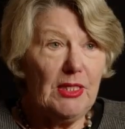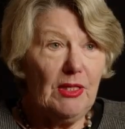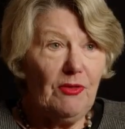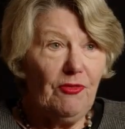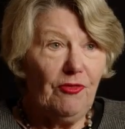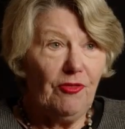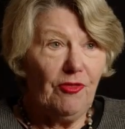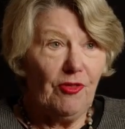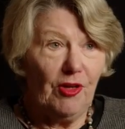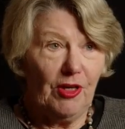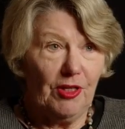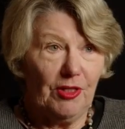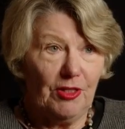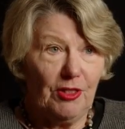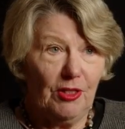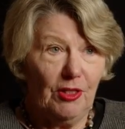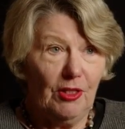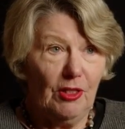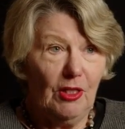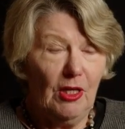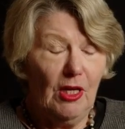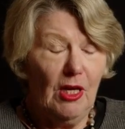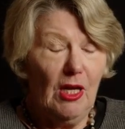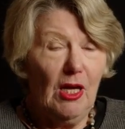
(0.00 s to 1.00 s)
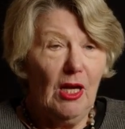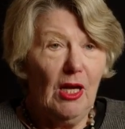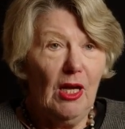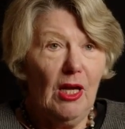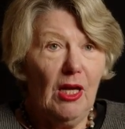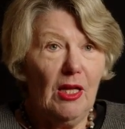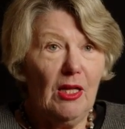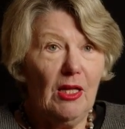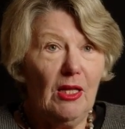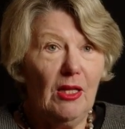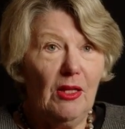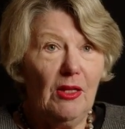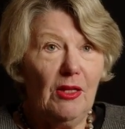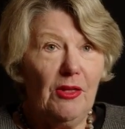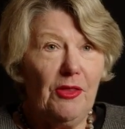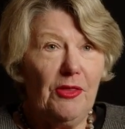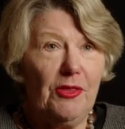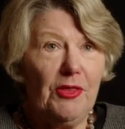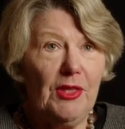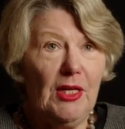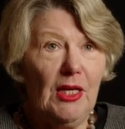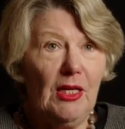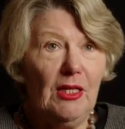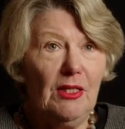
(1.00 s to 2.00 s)
different.
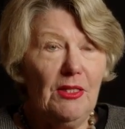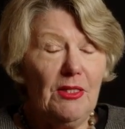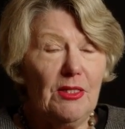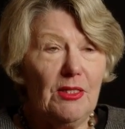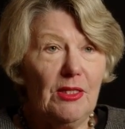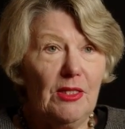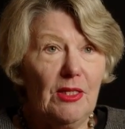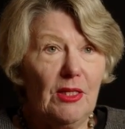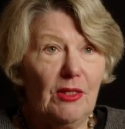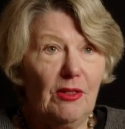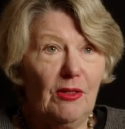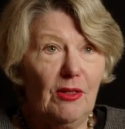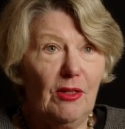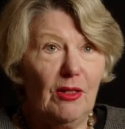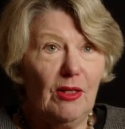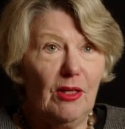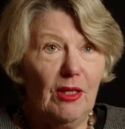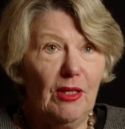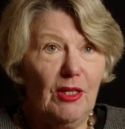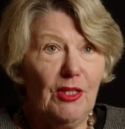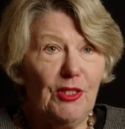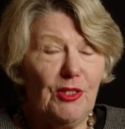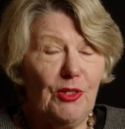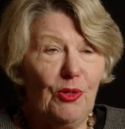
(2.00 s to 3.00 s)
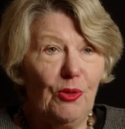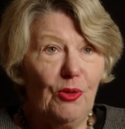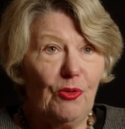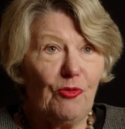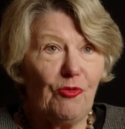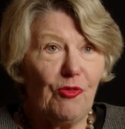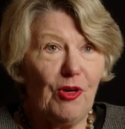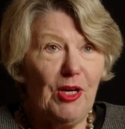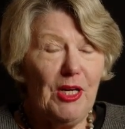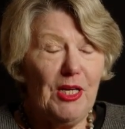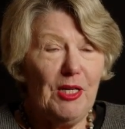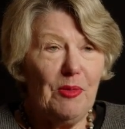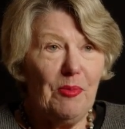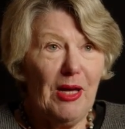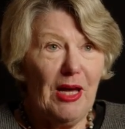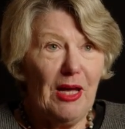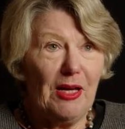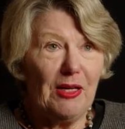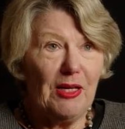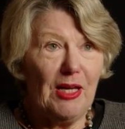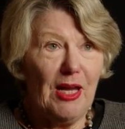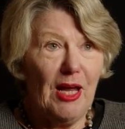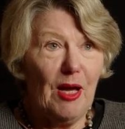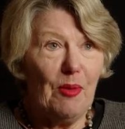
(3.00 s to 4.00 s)
Things that you sort of read
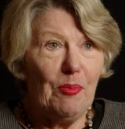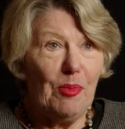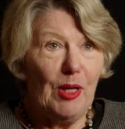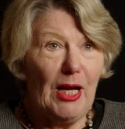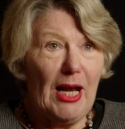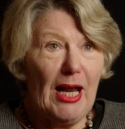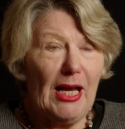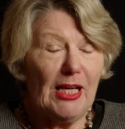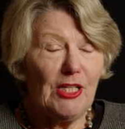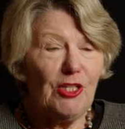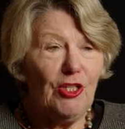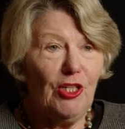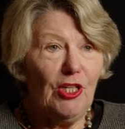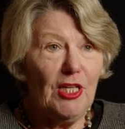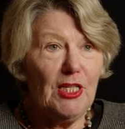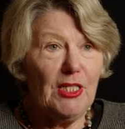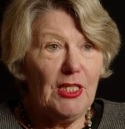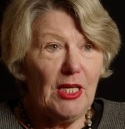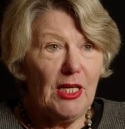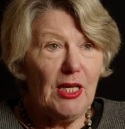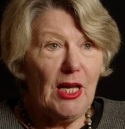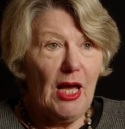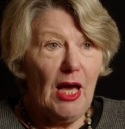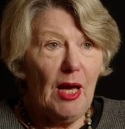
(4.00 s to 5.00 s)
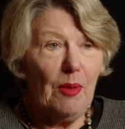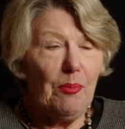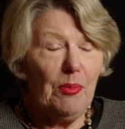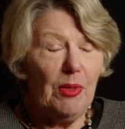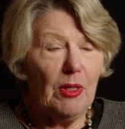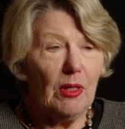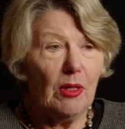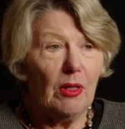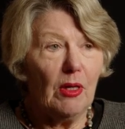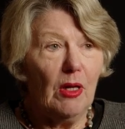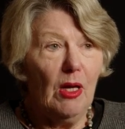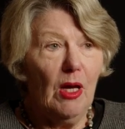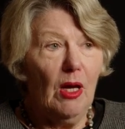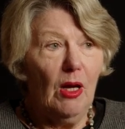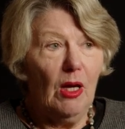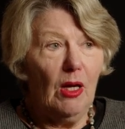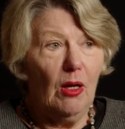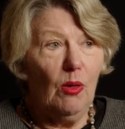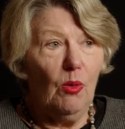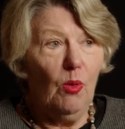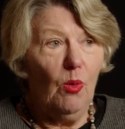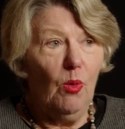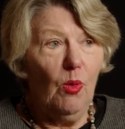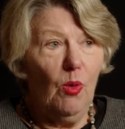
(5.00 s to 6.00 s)
about now, but actually did happen.
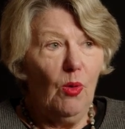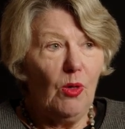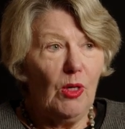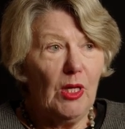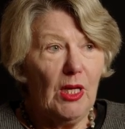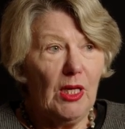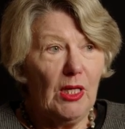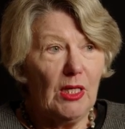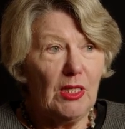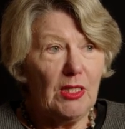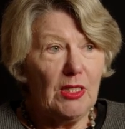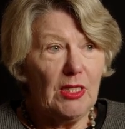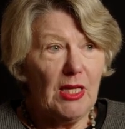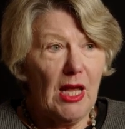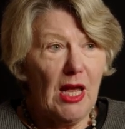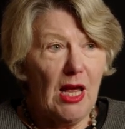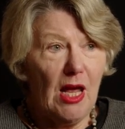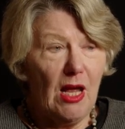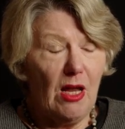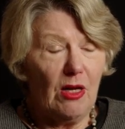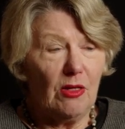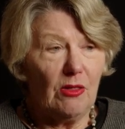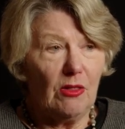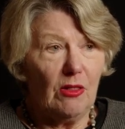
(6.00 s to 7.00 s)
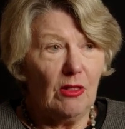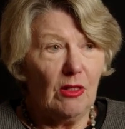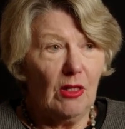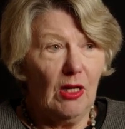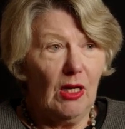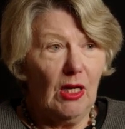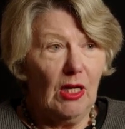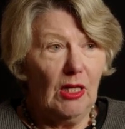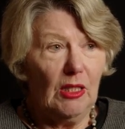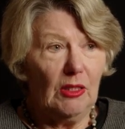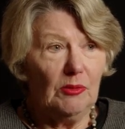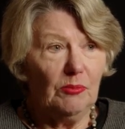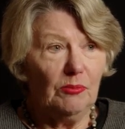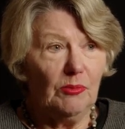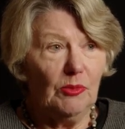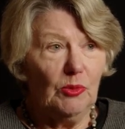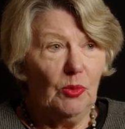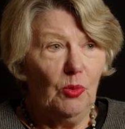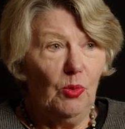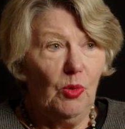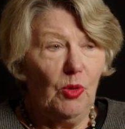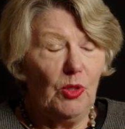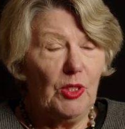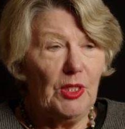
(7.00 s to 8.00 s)
Walking down, um,
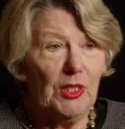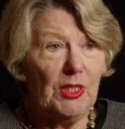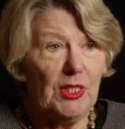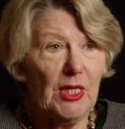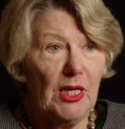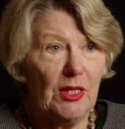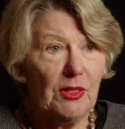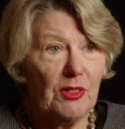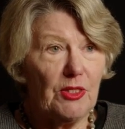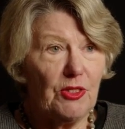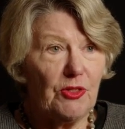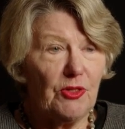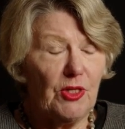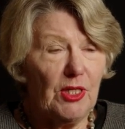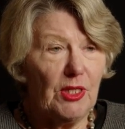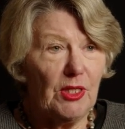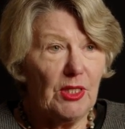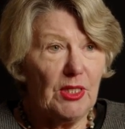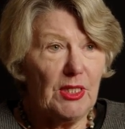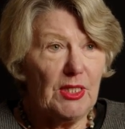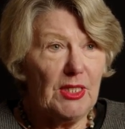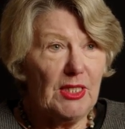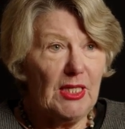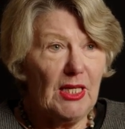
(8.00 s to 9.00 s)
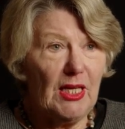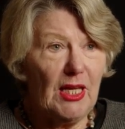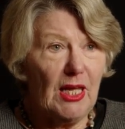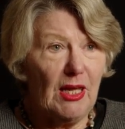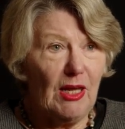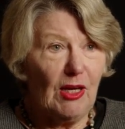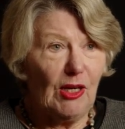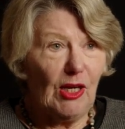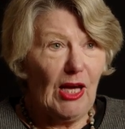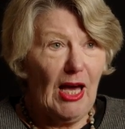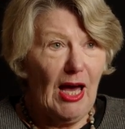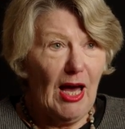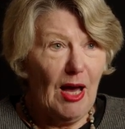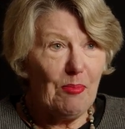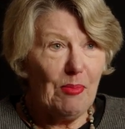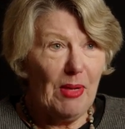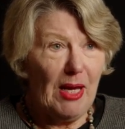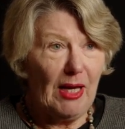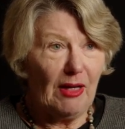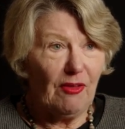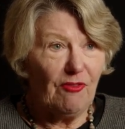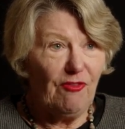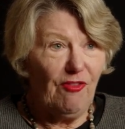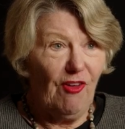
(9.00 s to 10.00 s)
walking down the street in the city, a car
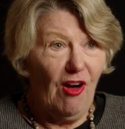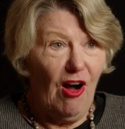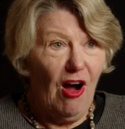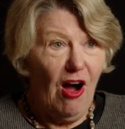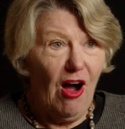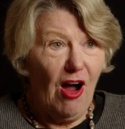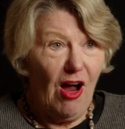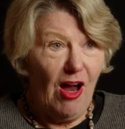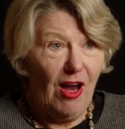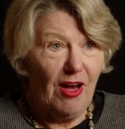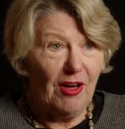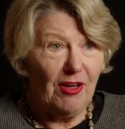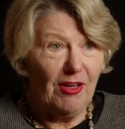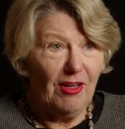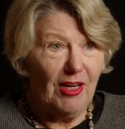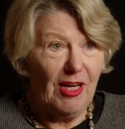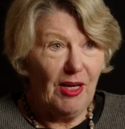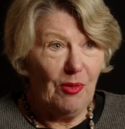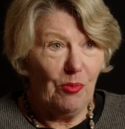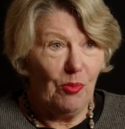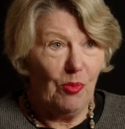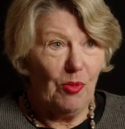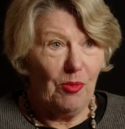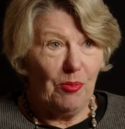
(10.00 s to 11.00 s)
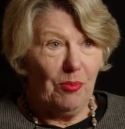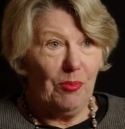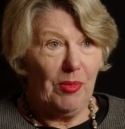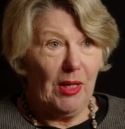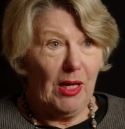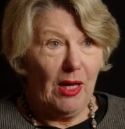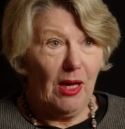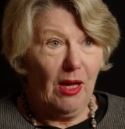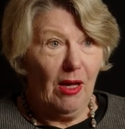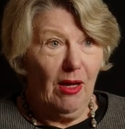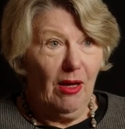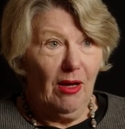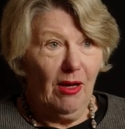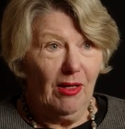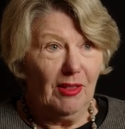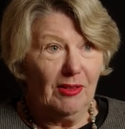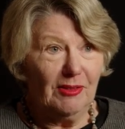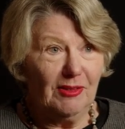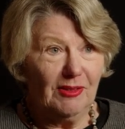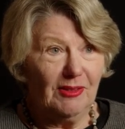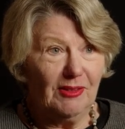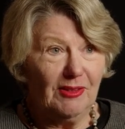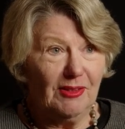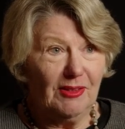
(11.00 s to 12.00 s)
backfired. It would be.
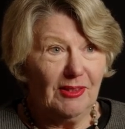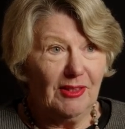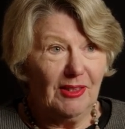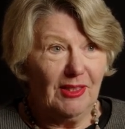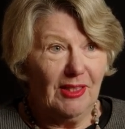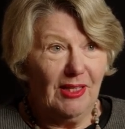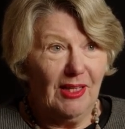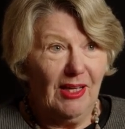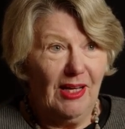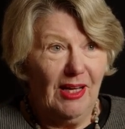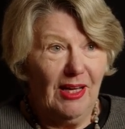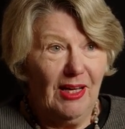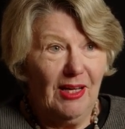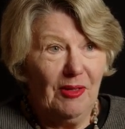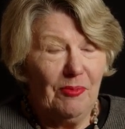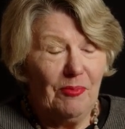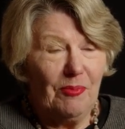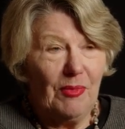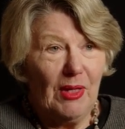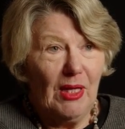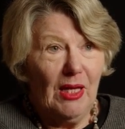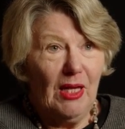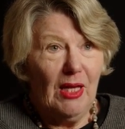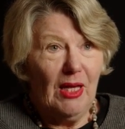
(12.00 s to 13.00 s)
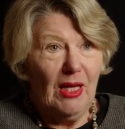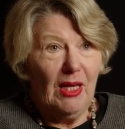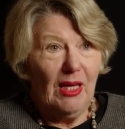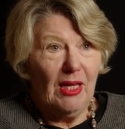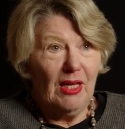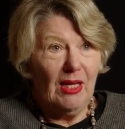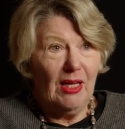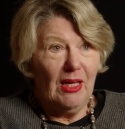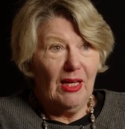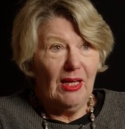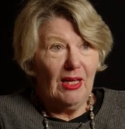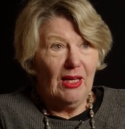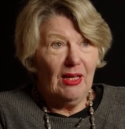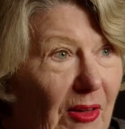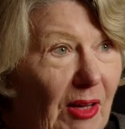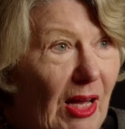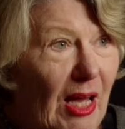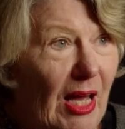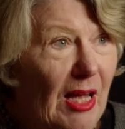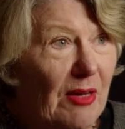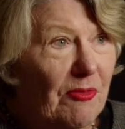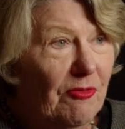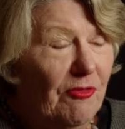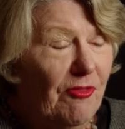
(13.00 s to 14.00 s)
Um,
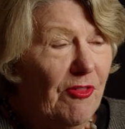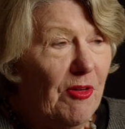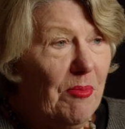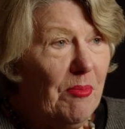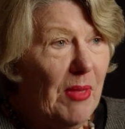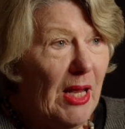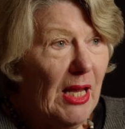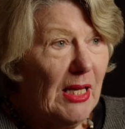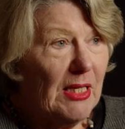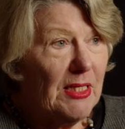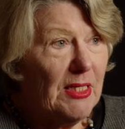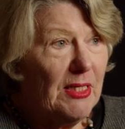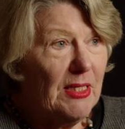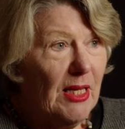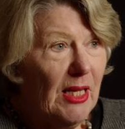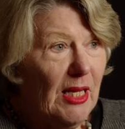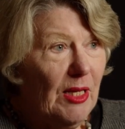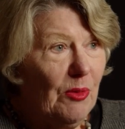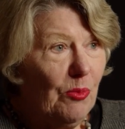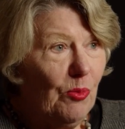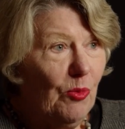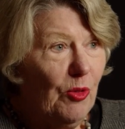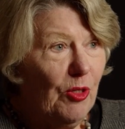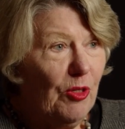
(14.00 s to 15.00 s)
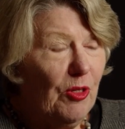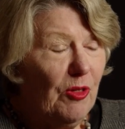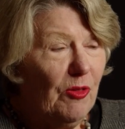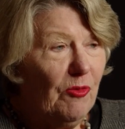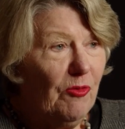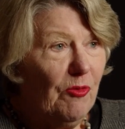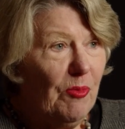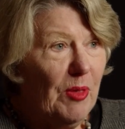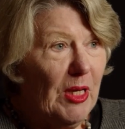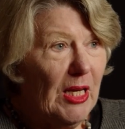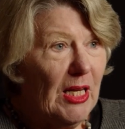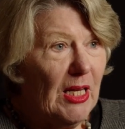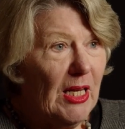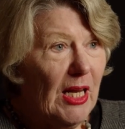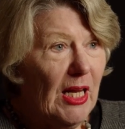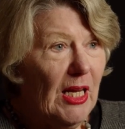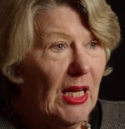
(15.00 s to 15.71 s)
and for Max, it would have been